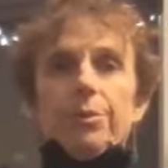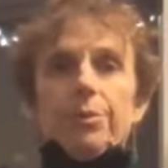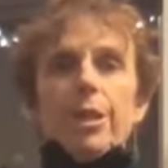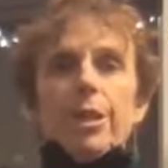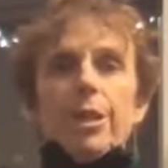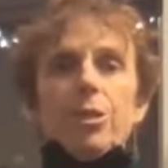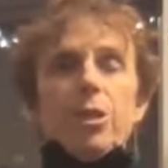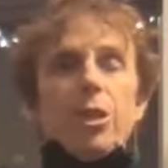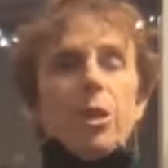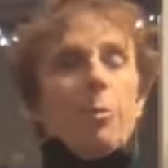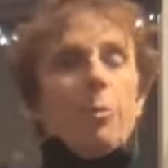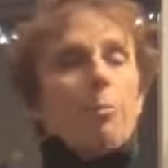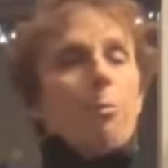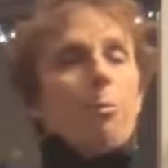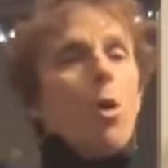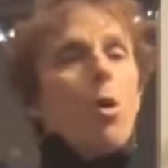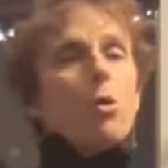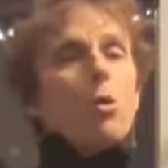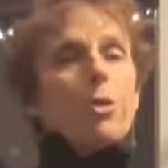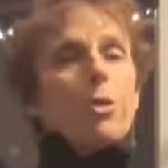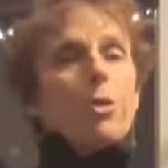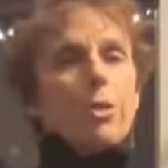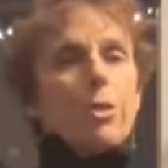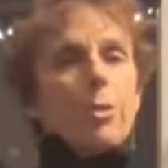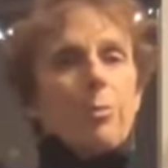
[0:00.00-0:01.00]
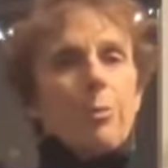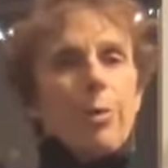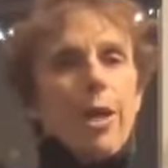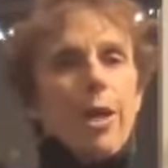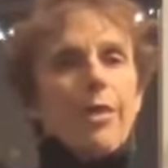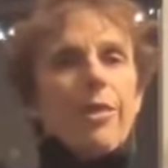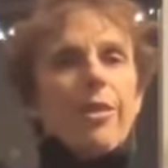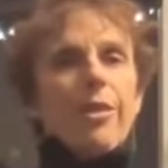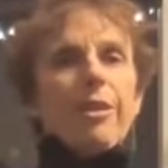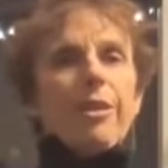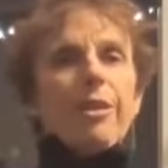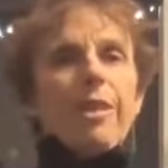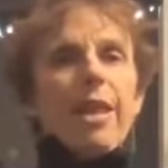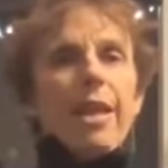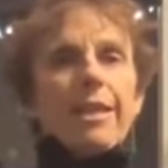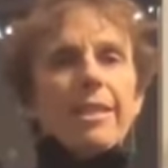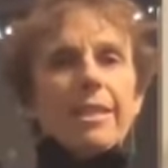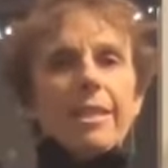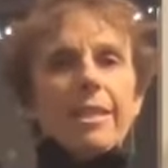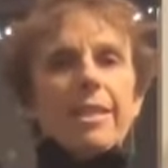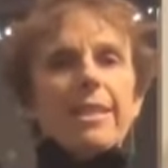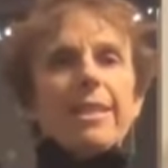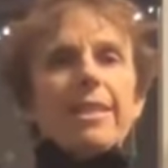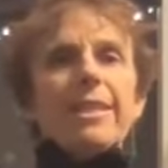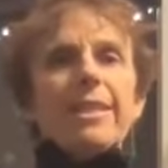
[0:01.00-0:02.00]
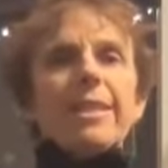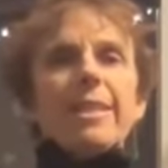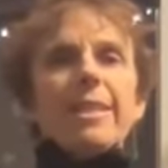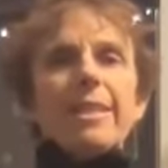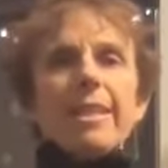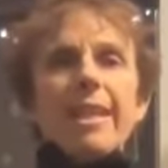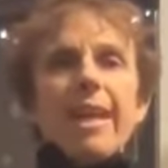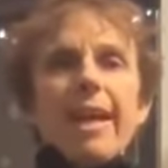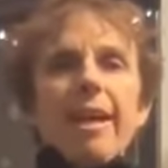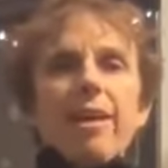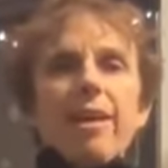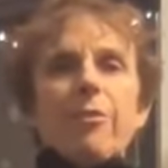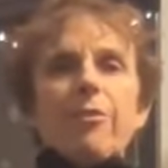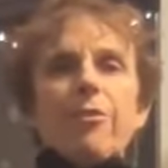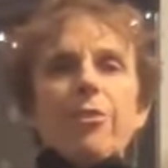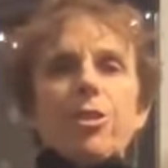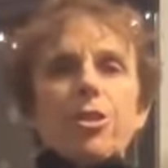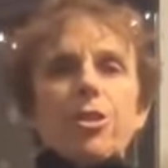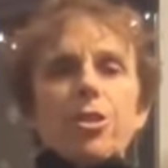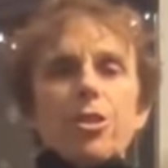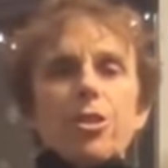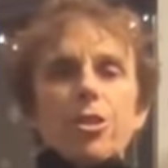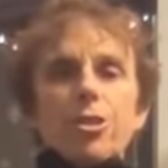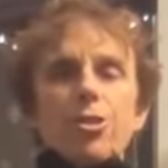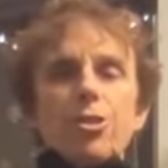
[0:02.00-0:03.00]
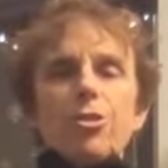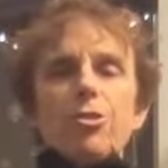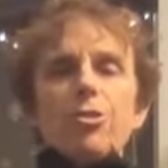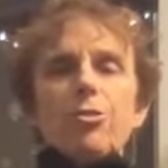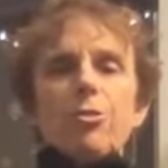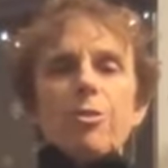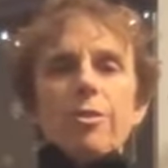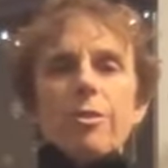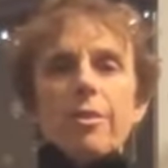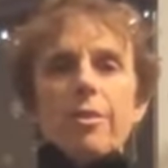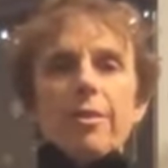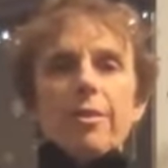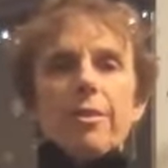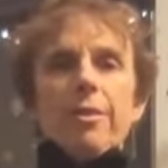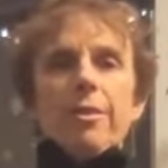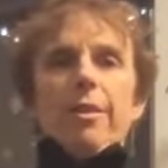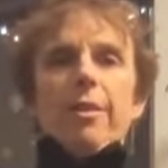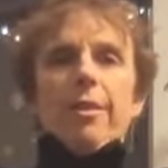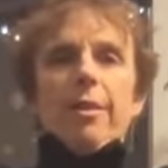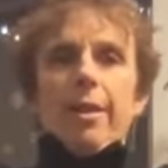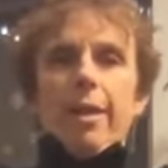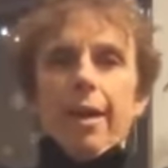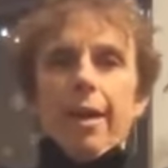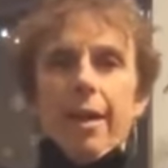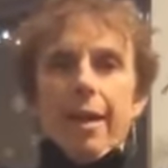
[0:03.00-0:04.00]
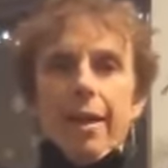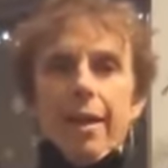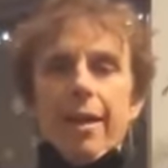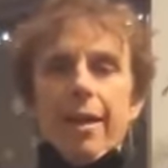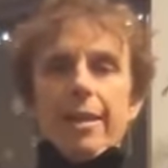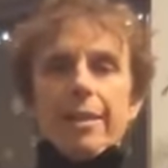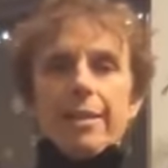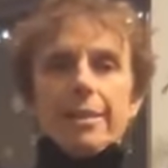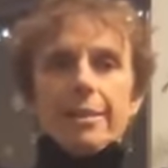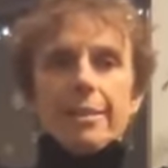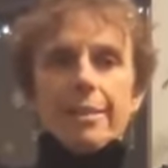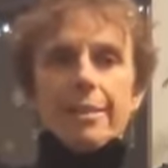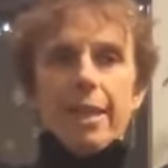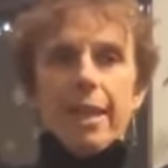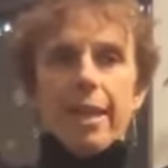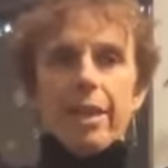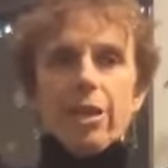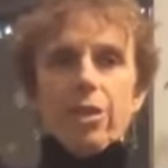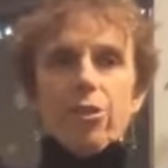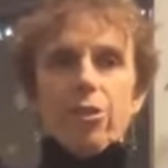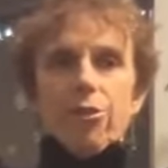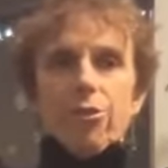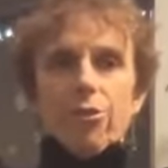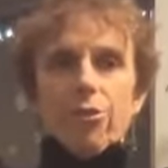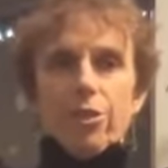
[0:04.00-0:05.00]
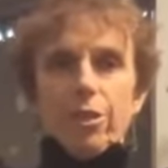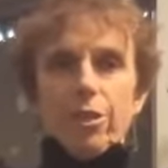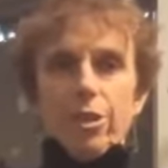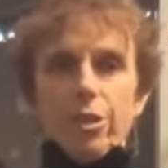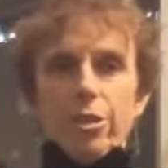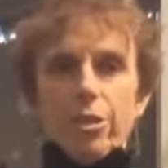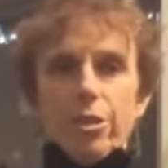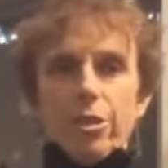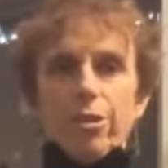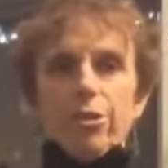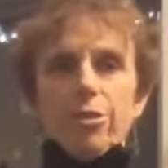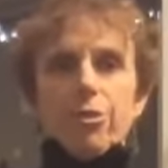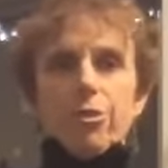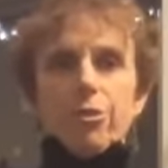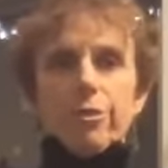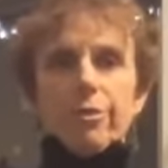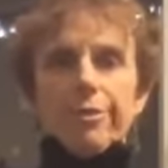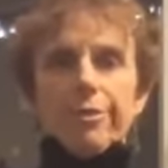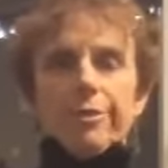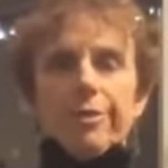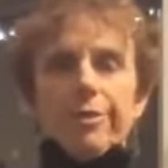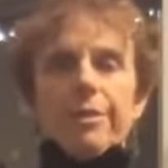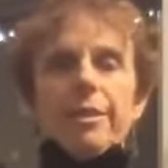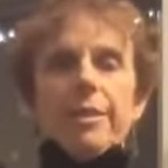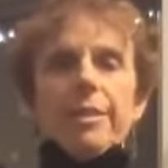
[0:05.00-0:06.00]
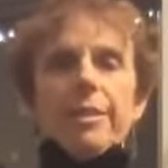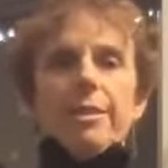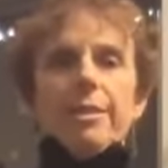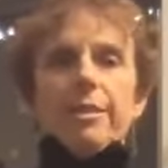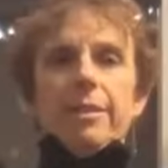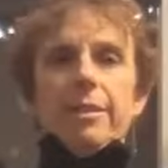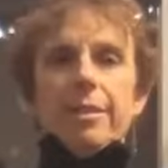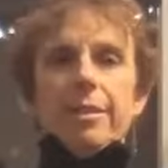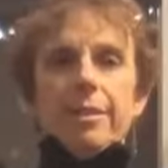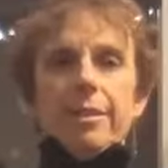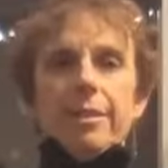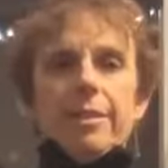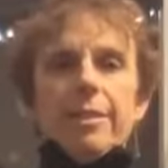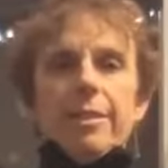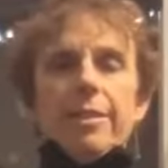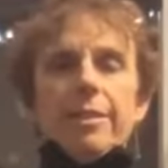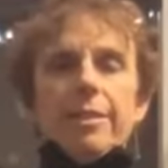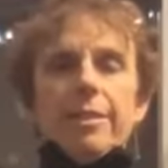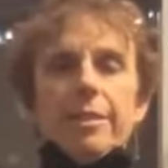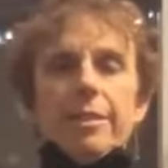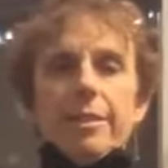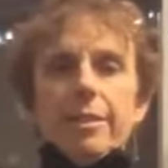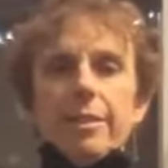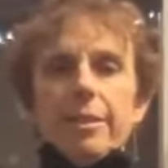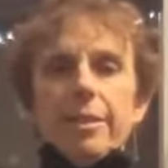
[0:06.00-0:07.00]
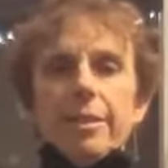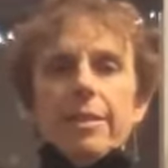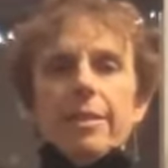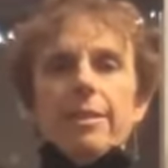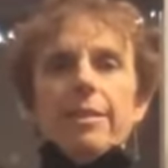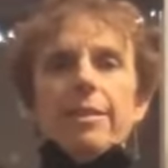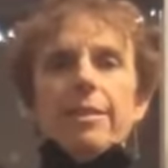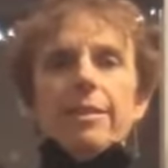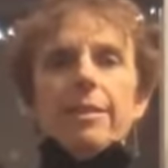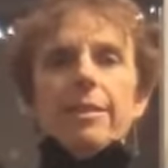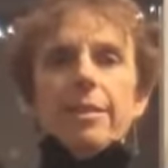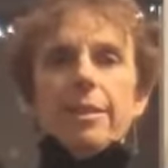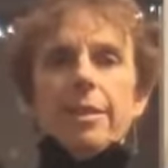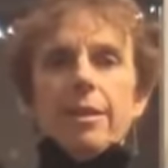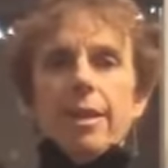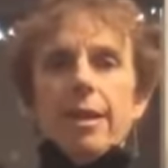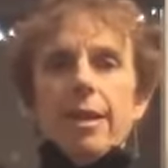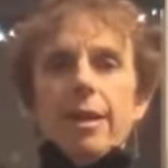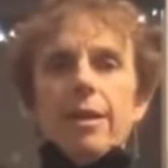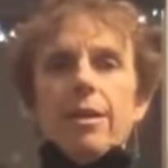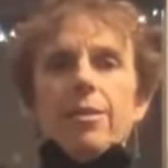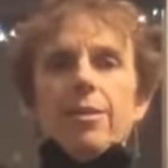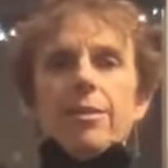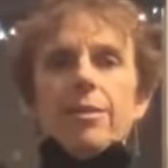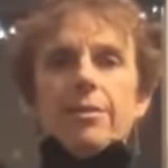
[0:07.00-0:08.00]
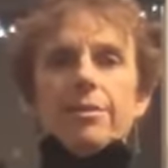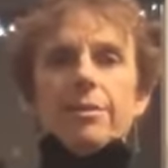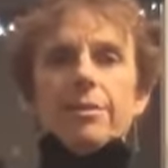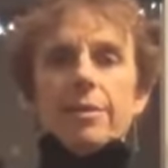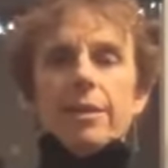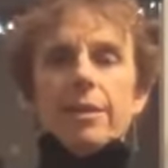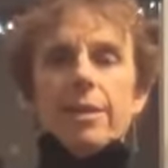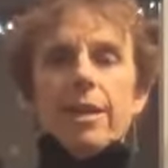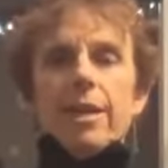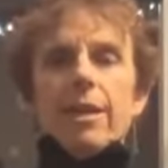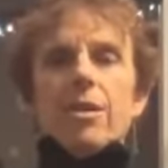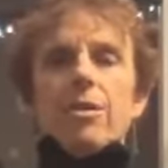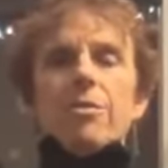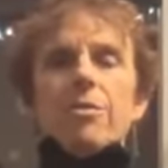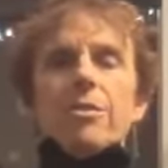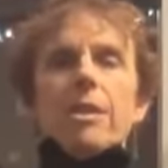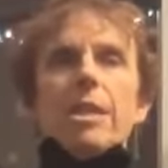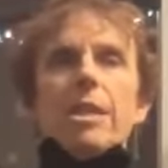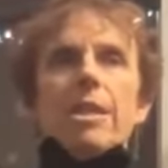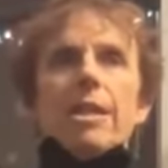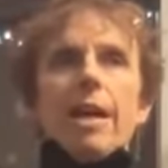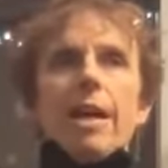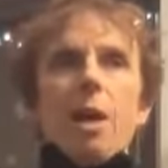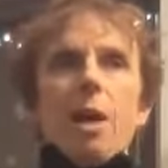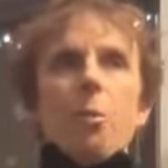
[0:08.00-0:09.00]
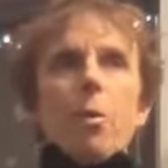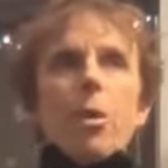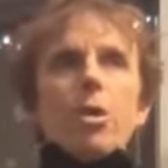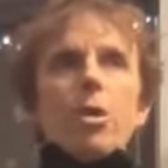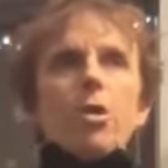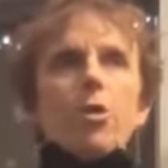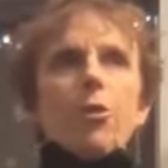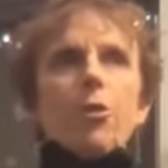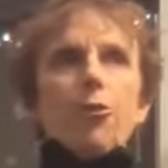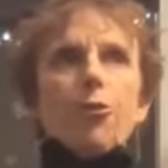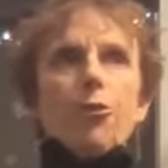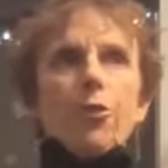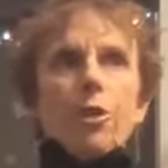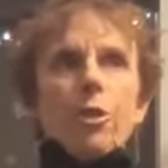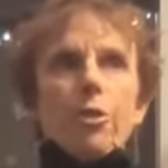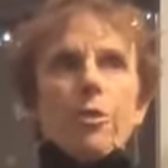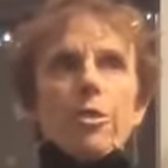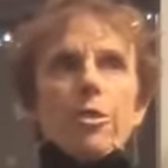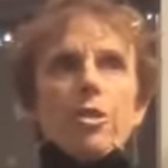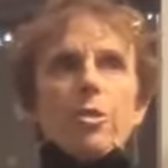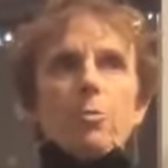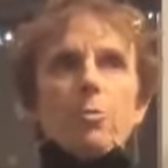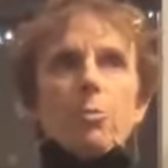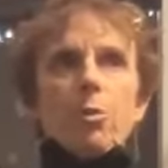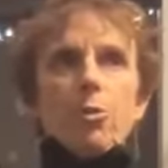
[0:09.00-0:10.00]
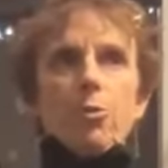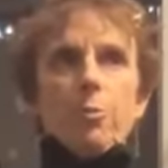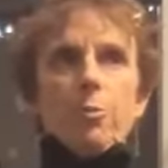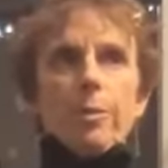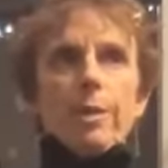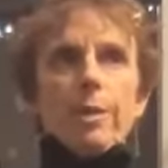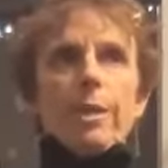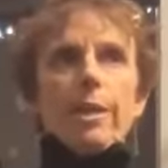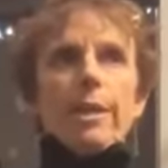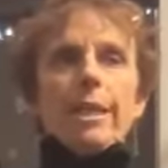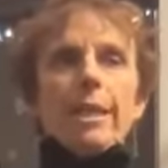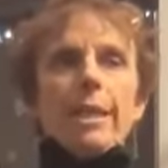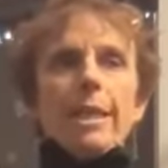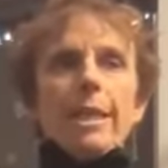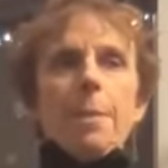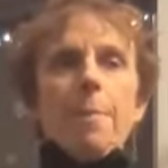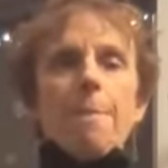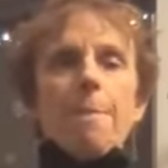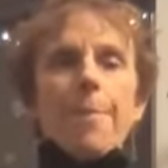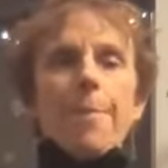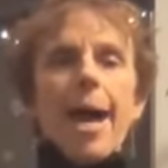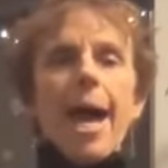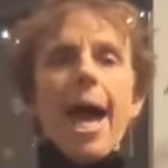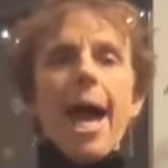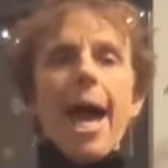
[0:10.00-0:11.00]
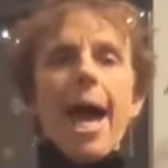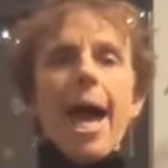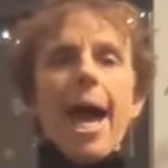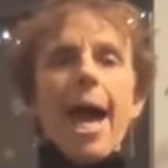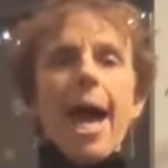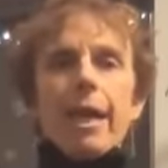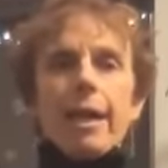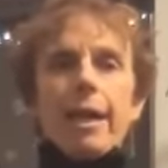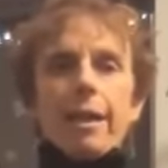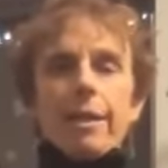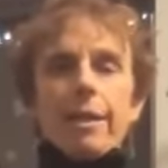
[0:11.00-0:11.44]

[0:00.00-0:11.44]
And you can pulse the breath here. I like to inhale for 2, exhale for 2. In, out, out. I want you to feel this movement in the back